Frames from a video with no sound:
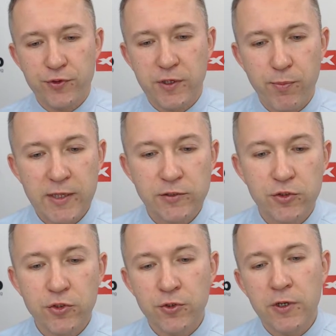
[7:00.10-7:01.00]
what they plan to
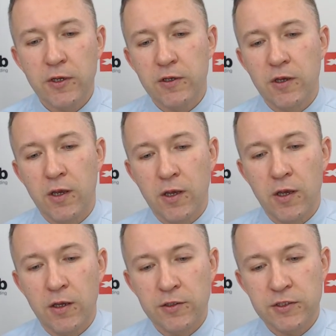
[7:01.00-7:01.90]
do,
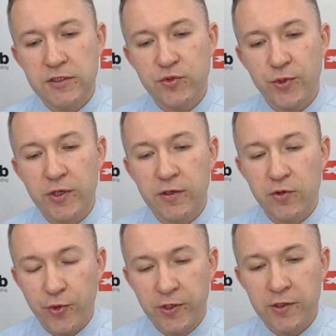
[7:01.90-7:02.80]
this is really,
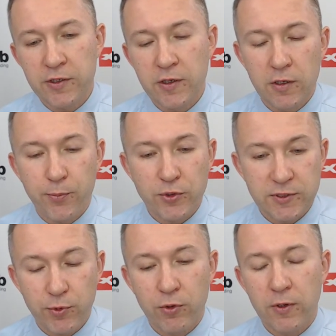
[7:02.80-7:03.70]
really
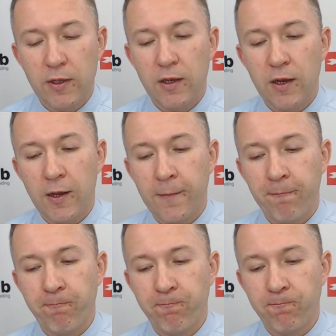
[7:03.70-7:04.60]
possible.
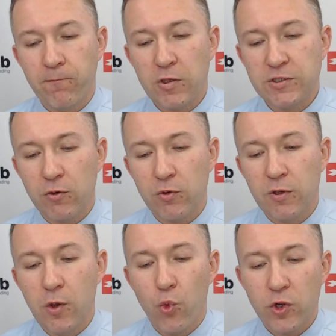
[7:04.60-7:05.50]

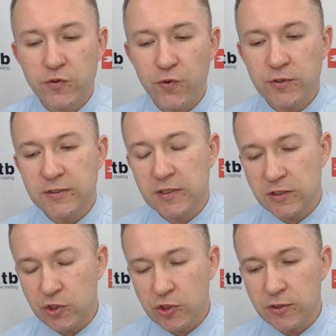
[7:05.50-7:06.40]
So watch for this
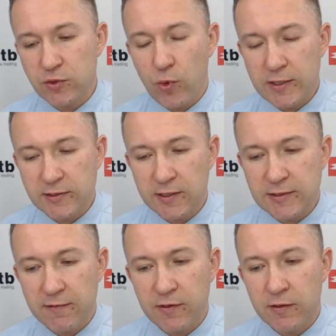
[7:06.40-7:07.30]
decision. It's Wednesday,
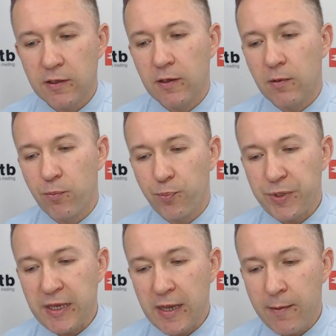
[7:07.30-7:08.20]
7
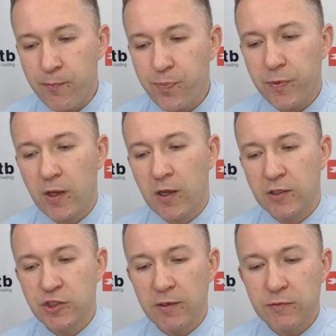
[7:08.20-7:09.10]
p.m.
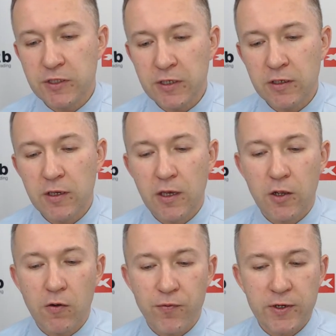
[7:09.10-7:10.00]
GMT. A
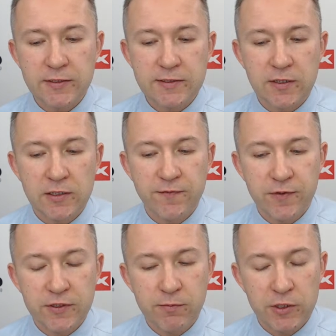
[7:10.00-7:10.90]
conference starts
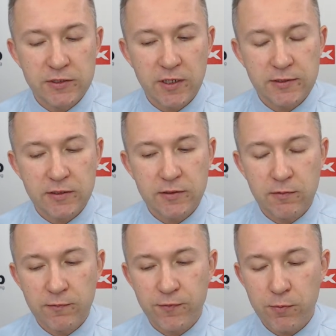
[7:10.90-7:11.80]
30 minutes later.
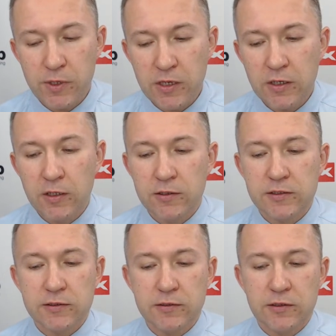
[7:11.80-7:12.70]
For me,
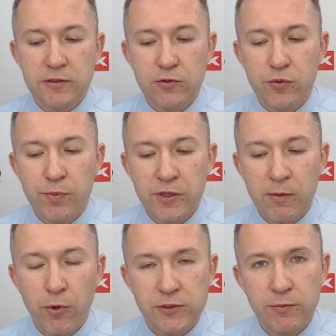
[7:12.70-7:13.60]
this could be
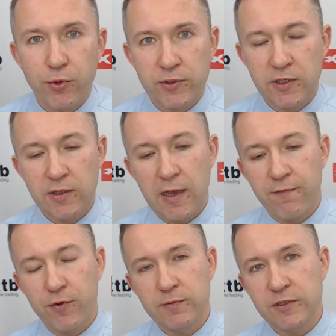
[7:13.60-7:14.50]
the most important
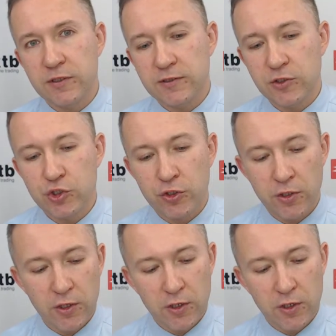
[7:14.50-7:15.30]
FOMC decision